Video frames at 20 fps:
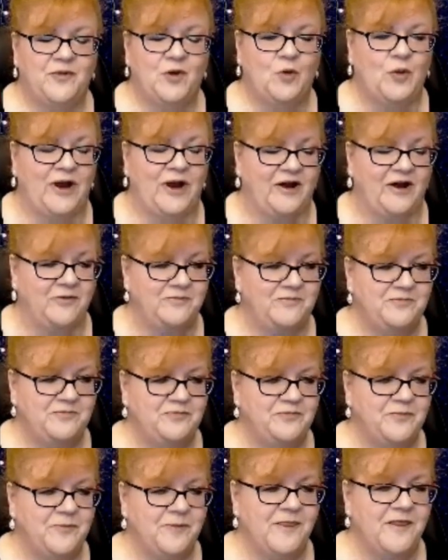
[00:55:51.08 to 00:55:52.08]
Well,
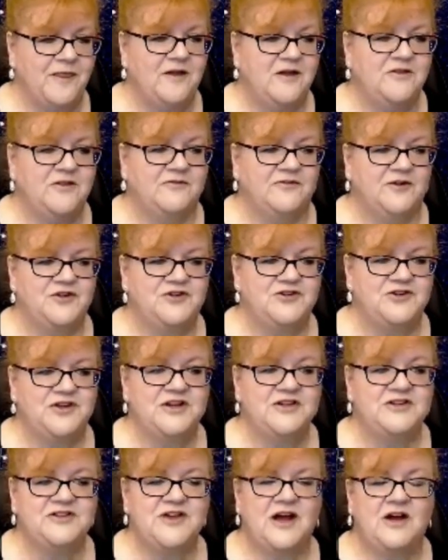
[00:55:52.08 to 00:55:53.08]
the first
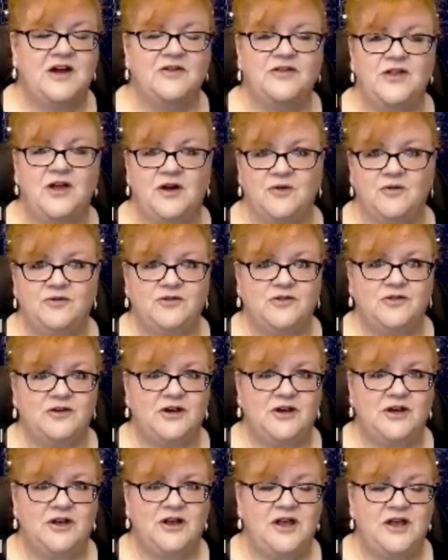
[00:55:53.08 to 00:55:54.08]
thing South knows
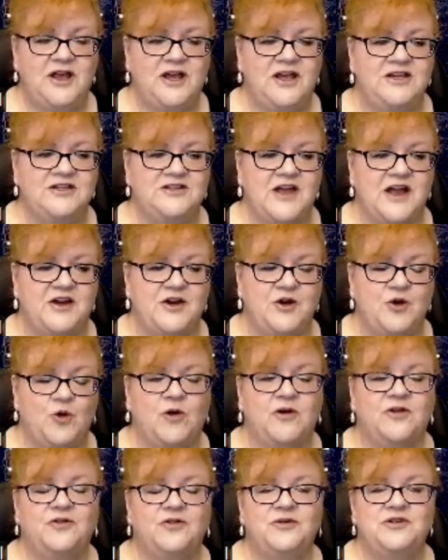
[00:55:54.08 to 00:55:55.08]
is that
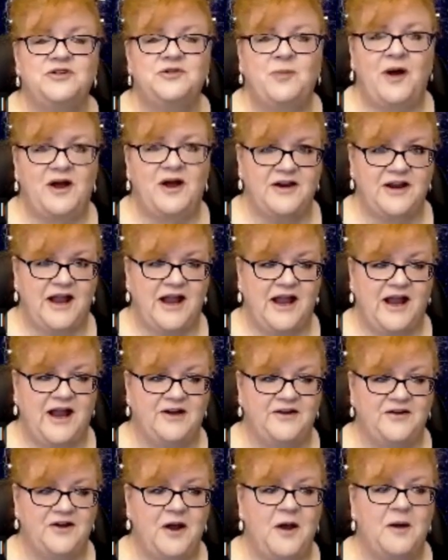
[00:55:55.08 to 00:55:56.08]
North's responding
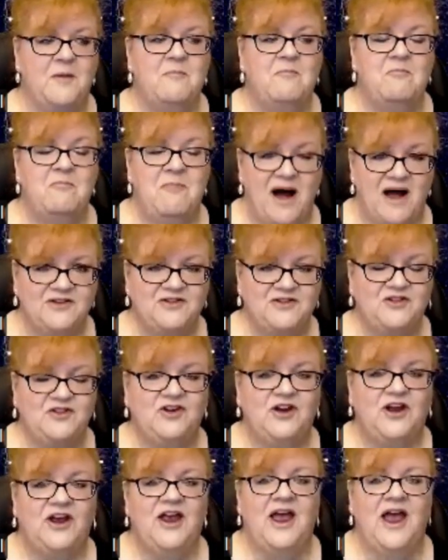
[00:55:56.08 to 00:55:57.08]
hand
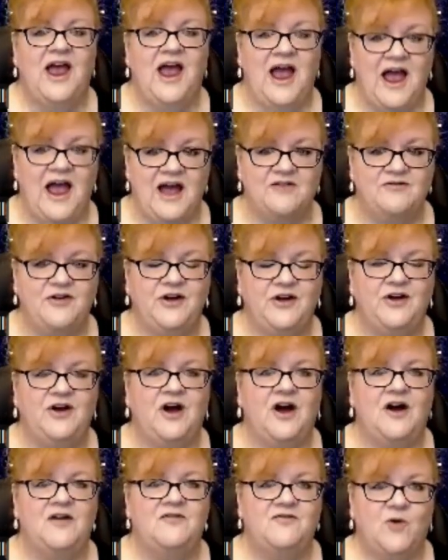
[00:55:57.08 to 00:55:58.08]
must have
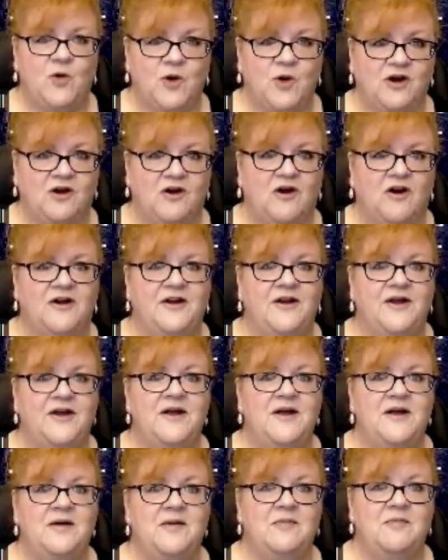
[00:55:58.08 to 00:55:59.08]
a 4-card
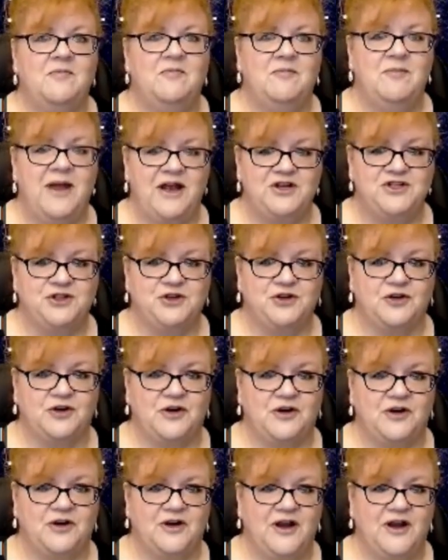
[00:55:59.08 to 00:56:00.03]
major.